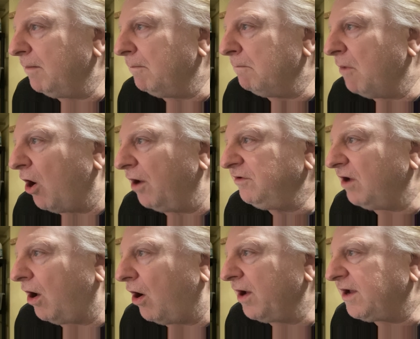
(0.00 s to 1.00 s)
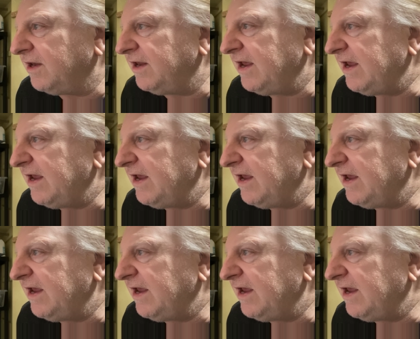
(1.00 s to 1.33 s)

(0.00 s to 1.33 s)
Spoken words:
mod, I could